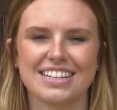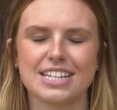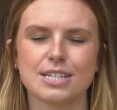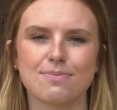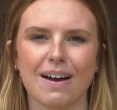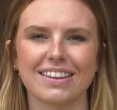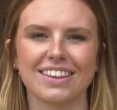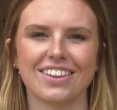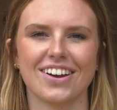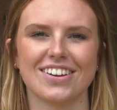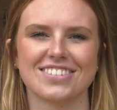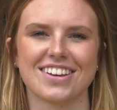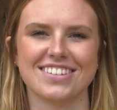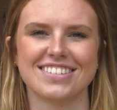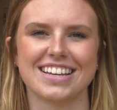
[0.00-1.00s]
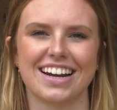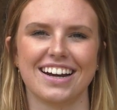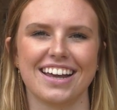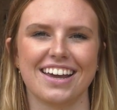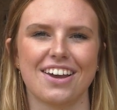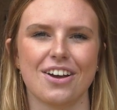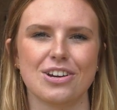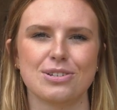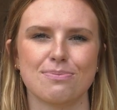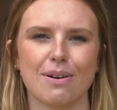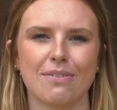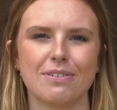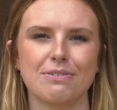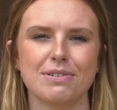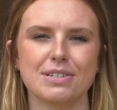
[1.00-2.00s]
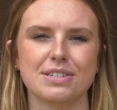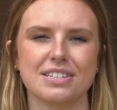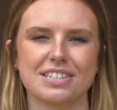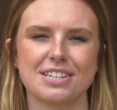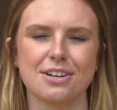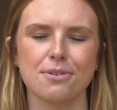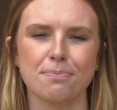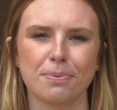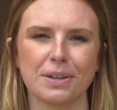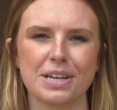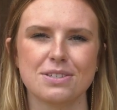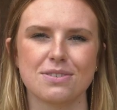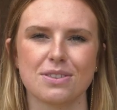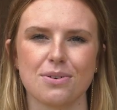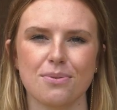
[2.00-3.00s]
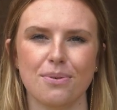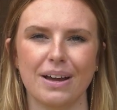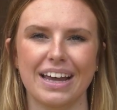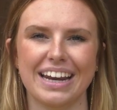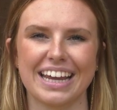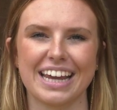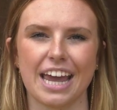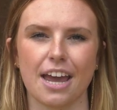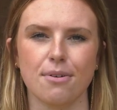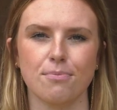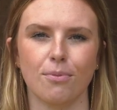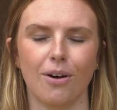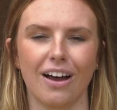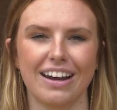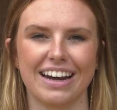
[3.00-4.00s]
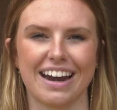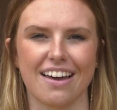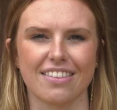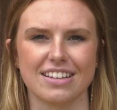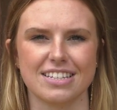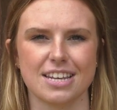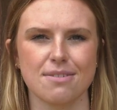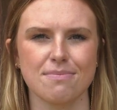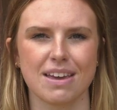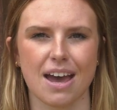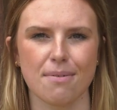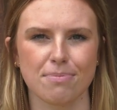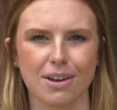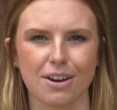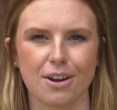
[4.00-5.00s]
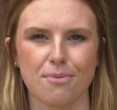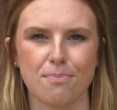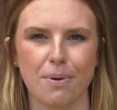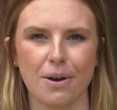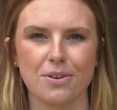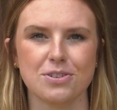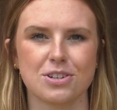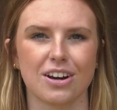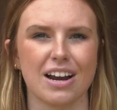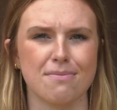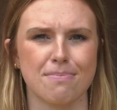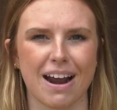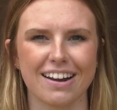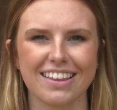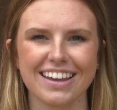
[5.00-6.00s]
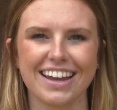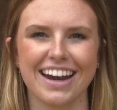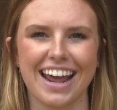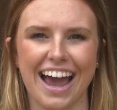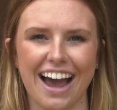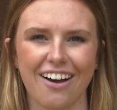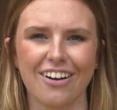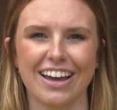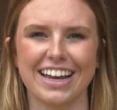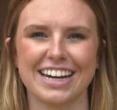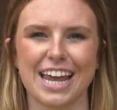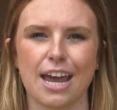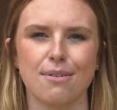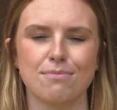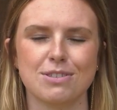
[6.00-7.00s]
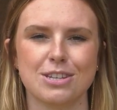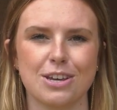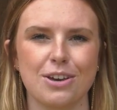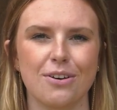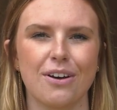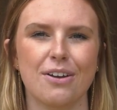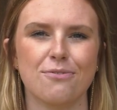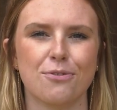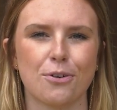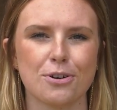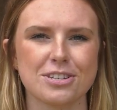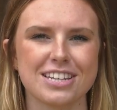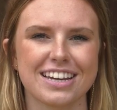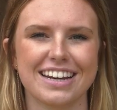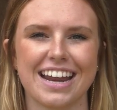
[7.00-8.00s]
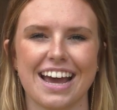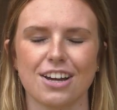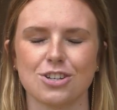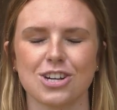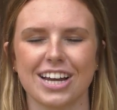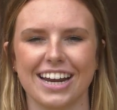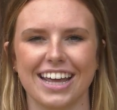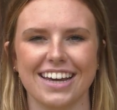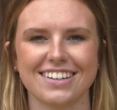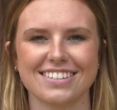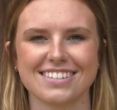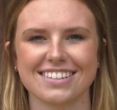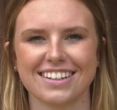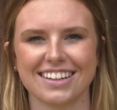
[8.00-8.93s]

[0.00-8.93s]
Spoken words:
Despite the loss on Saturday, Coach Murphy was still pleased with the win in Game 1 and how the team kept their composure in battling it out in Game 2 and forcing into extra innings.